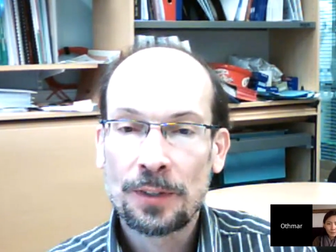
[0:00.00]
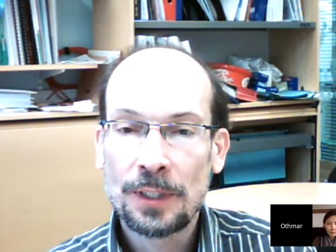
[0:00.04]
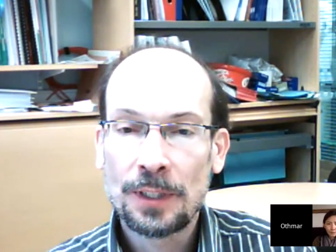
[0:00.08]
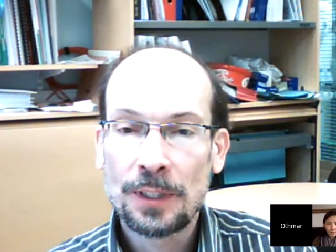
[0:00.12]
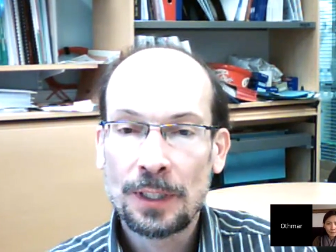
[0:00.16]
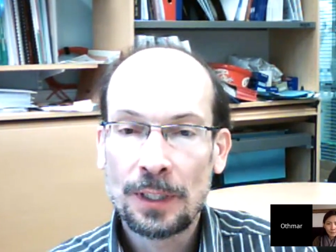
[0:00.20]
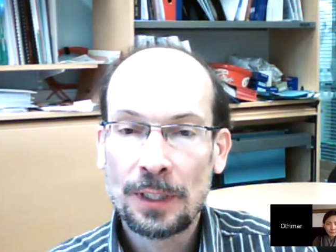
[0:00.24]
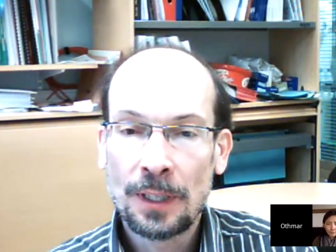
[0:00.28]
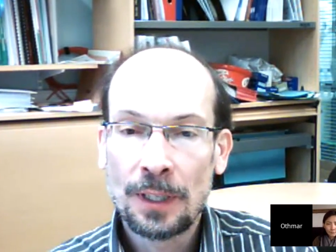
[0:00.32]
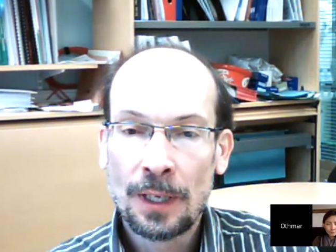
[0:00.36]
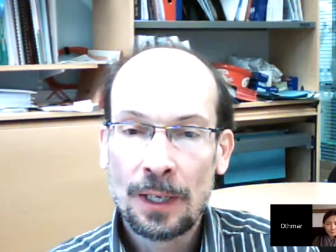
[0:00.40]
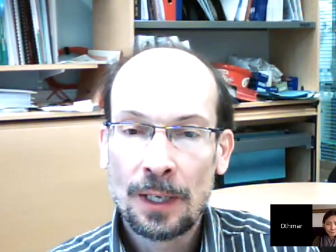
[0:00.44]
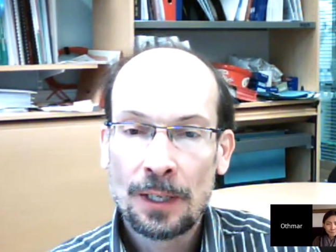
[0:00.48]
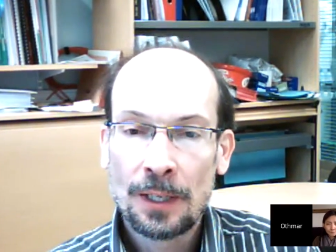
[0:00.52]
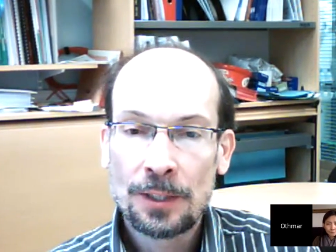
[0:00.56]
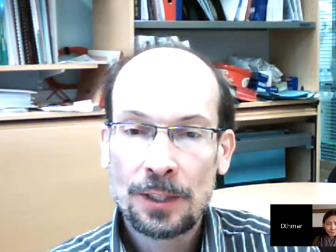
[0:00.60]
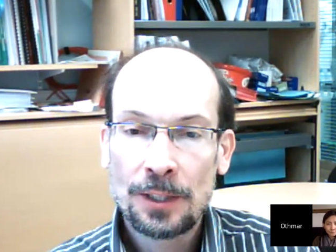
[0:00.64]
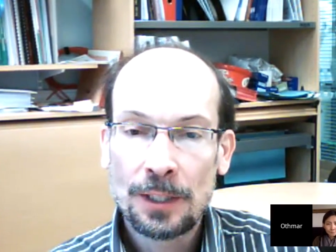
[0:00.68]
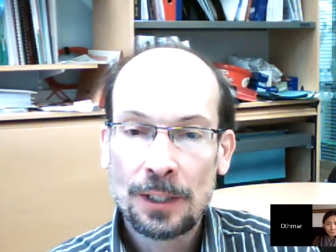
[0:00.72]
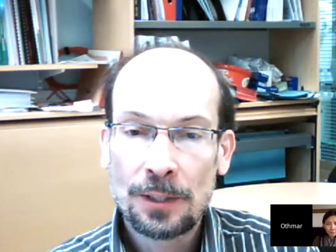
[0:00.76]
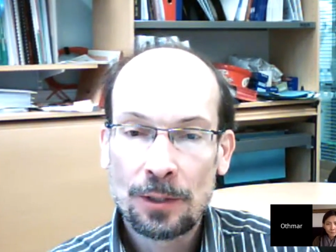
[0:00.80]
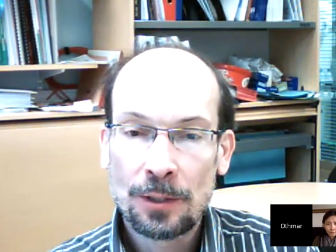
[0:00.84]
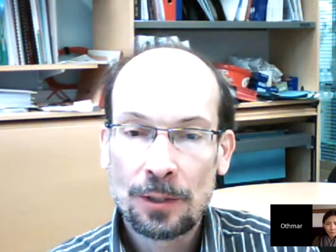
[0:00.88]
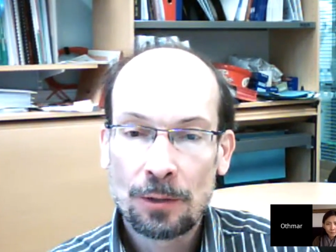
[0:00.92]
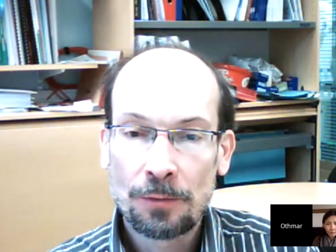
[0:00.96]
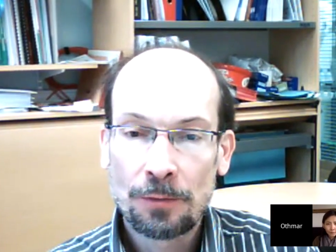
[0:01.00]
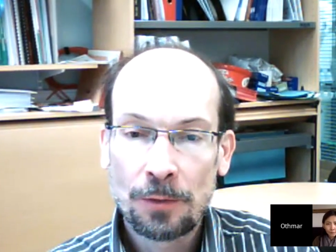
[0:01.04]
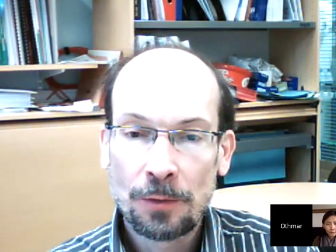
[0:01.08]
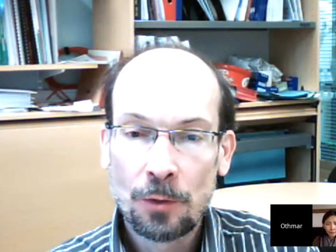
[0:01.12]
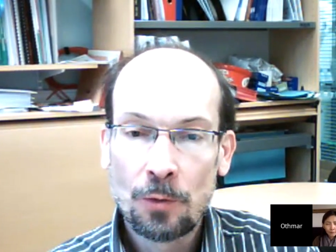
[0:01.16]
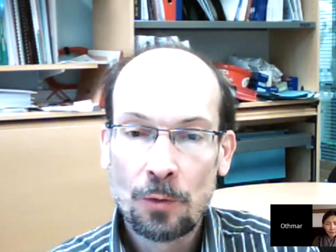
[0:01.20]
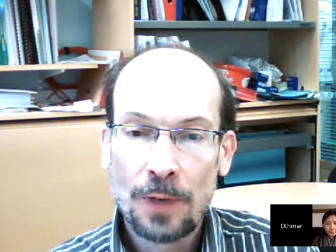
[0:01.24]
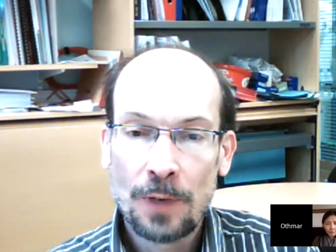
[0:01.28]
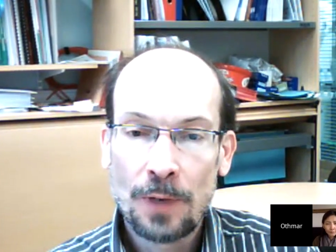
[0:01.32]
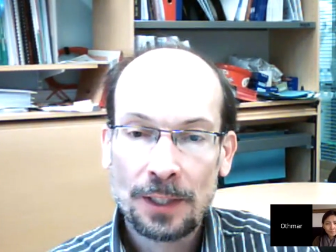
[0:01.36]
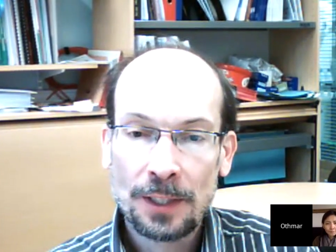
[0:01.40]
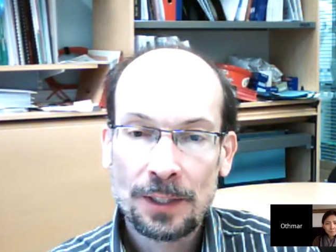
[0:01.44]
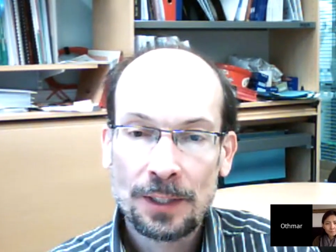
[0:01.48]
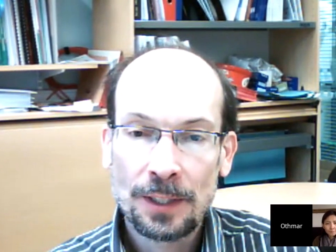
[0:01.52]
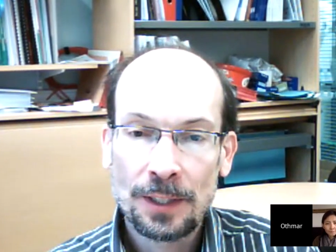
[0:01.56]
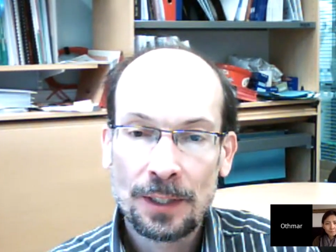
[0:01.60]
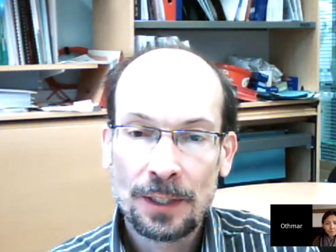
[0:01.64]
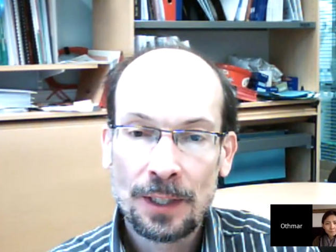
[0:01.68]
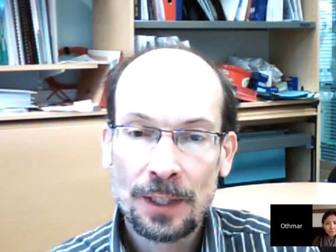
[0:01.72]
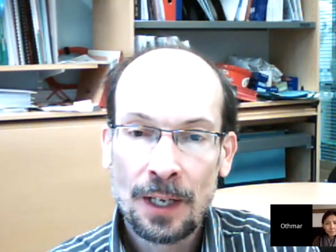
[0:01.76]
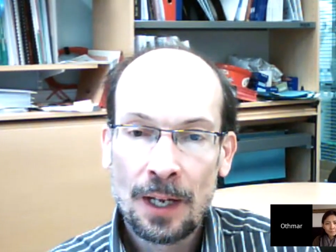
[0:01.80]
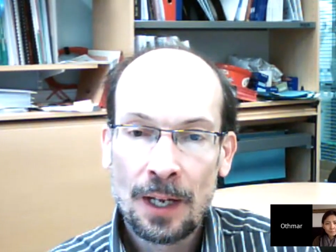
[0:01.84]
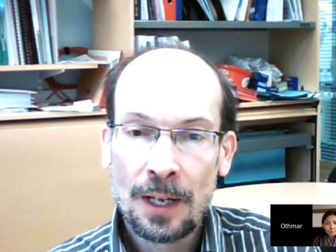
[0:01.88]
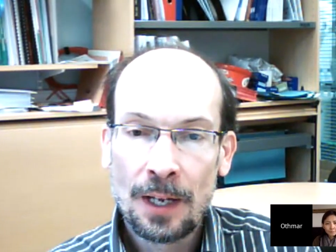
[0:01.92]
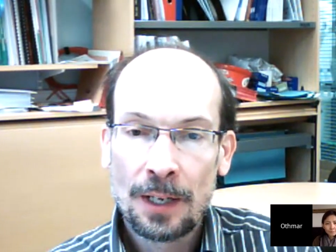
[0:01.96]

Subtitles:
the seasonal flu vaccine